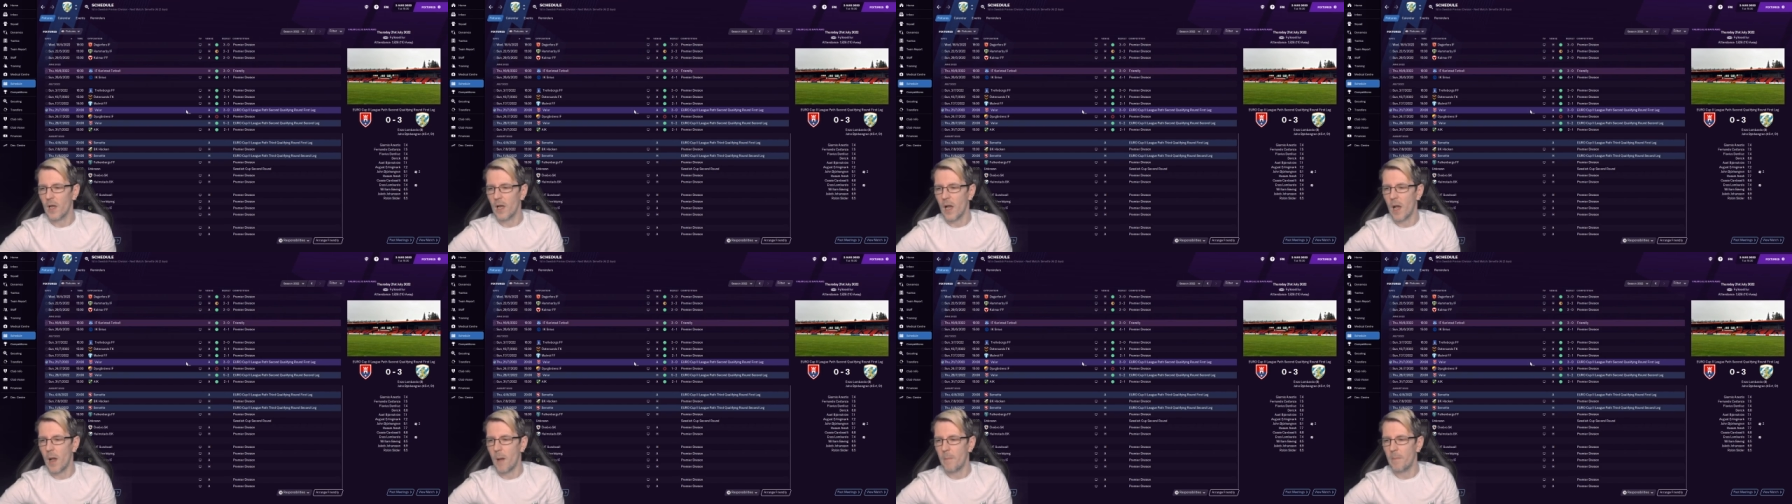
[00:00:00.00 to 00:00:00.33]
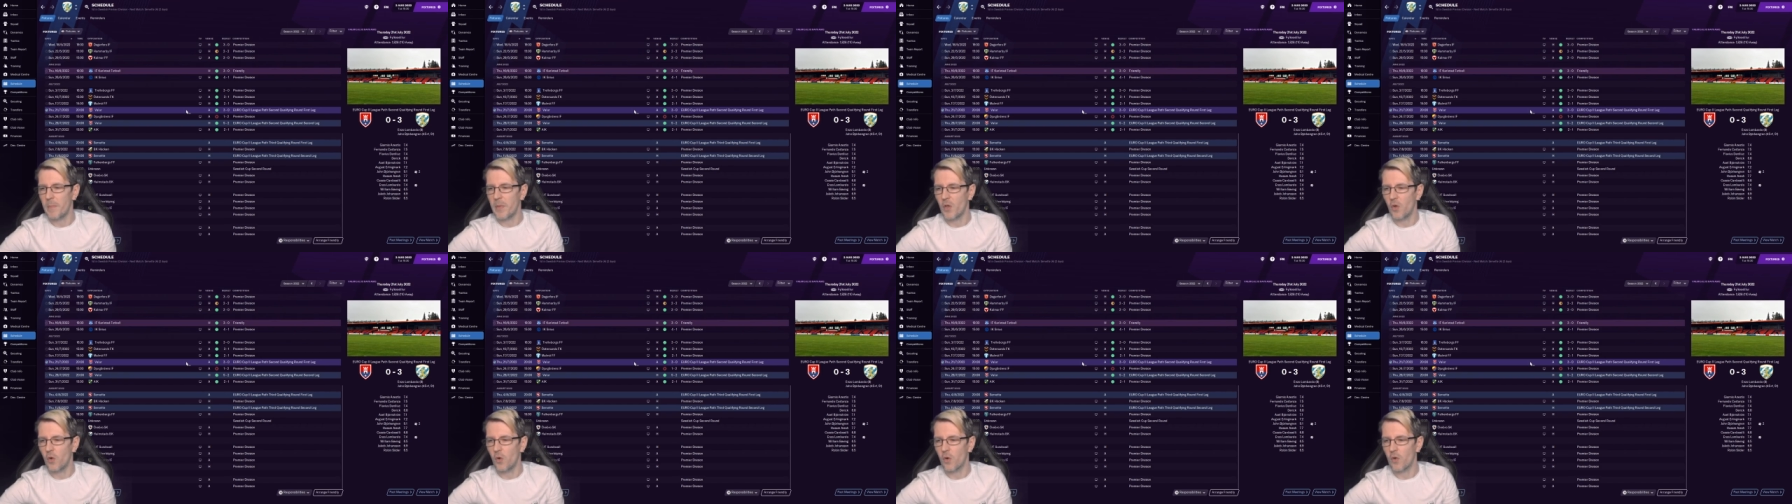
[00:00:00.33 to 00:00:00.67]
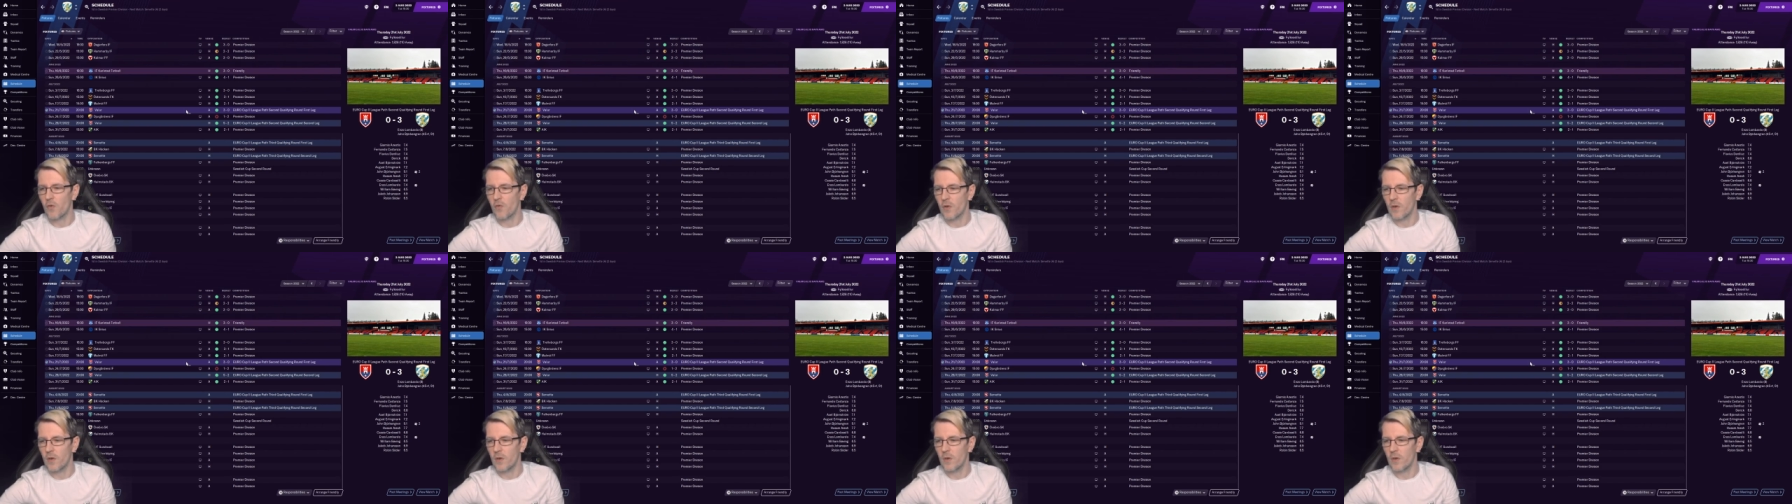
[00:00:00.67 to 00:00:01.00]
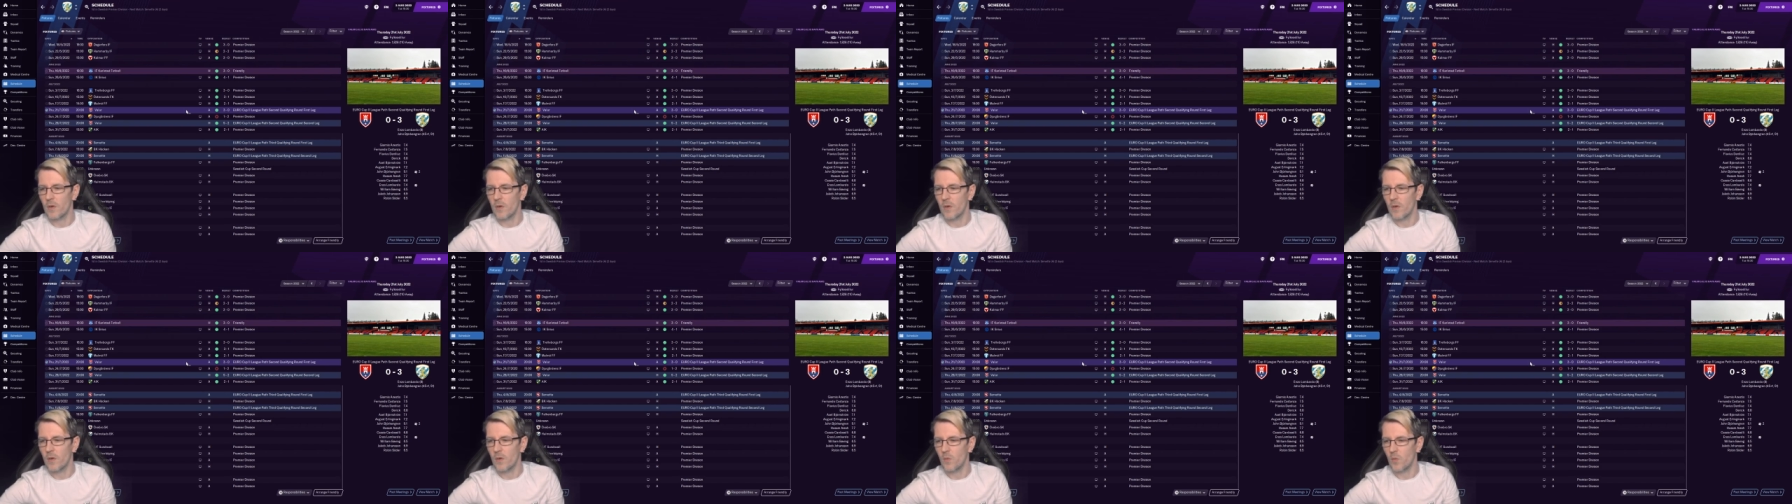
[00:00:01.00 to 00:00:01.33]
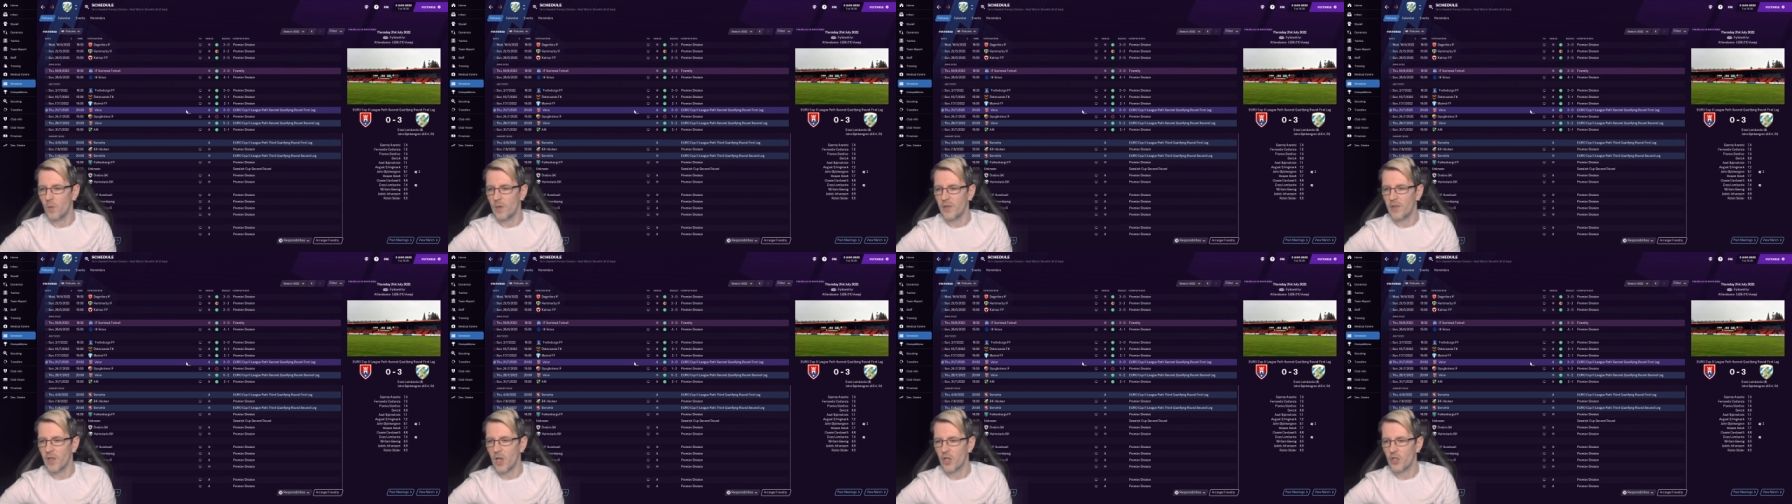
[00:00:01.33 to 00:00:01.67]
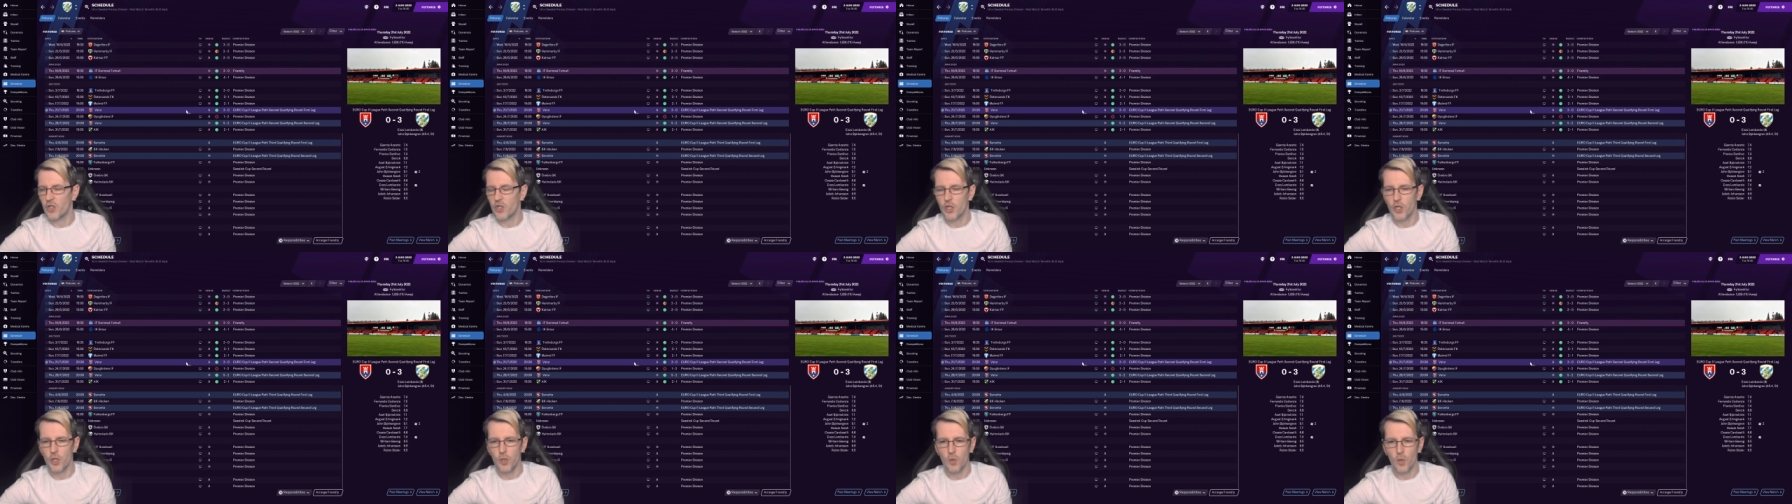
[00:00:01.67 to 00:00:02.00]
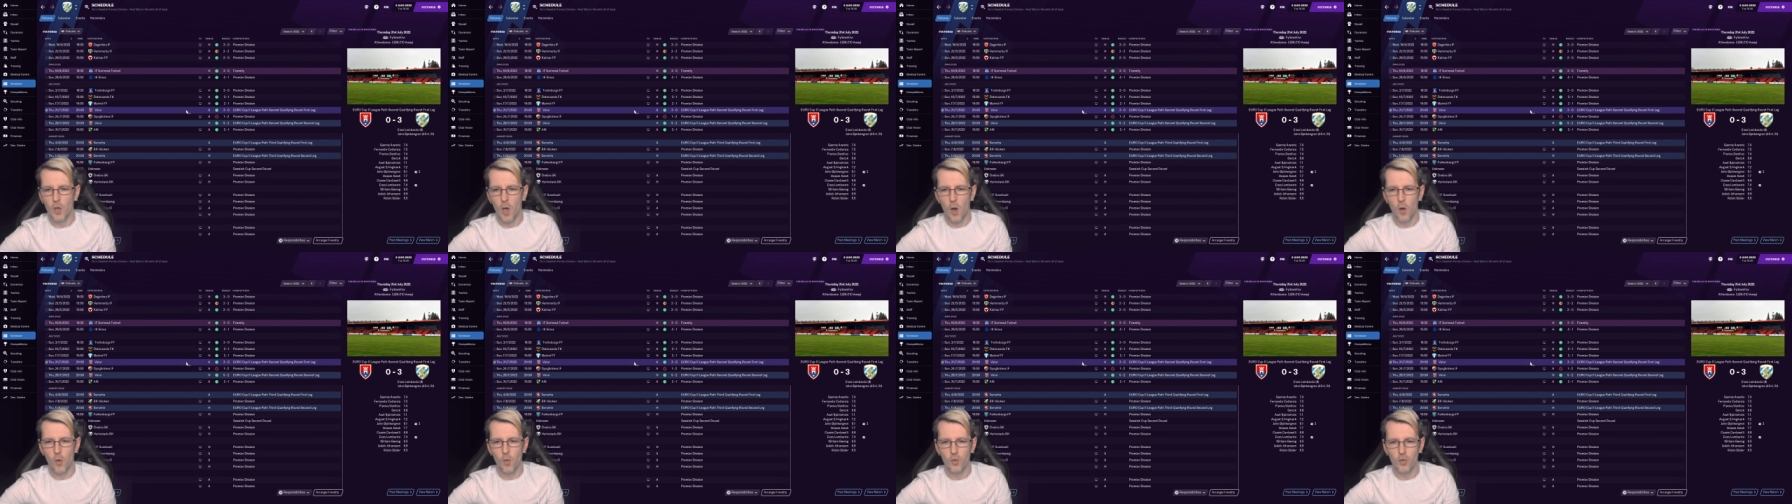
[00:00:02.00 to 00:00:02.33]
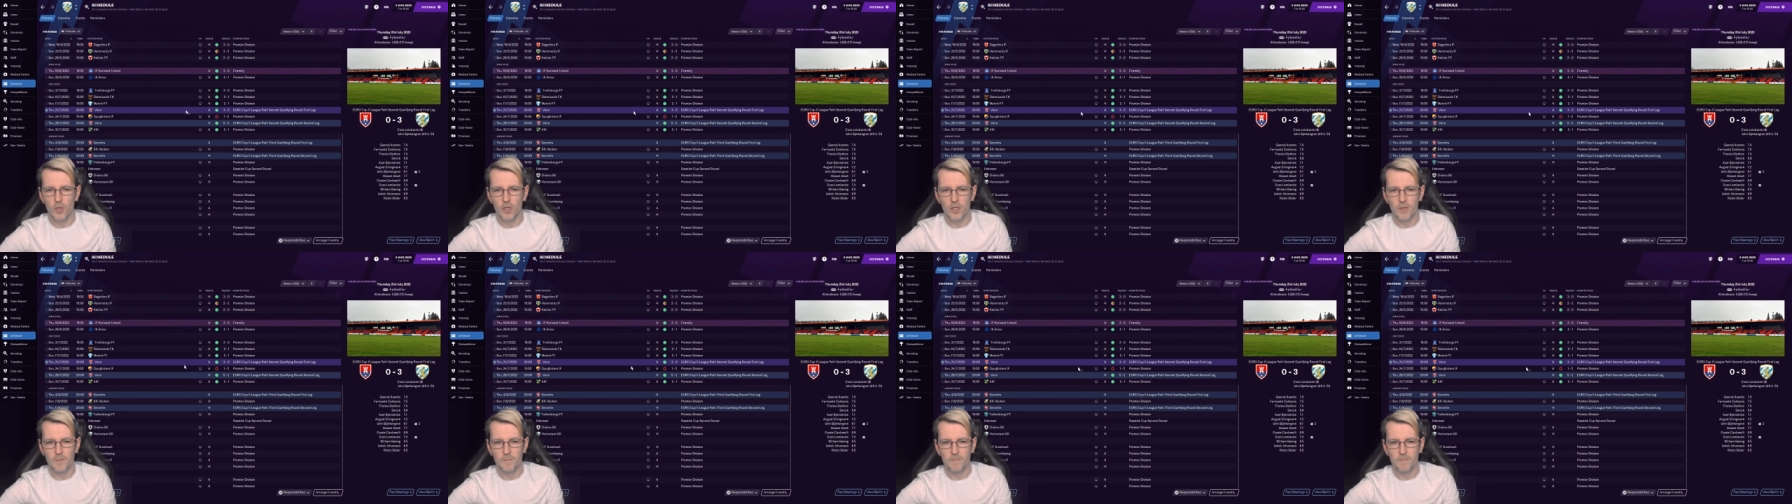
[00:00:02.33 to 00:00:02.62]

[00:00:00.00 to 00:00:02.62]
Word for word: and Bjorkren with two goals.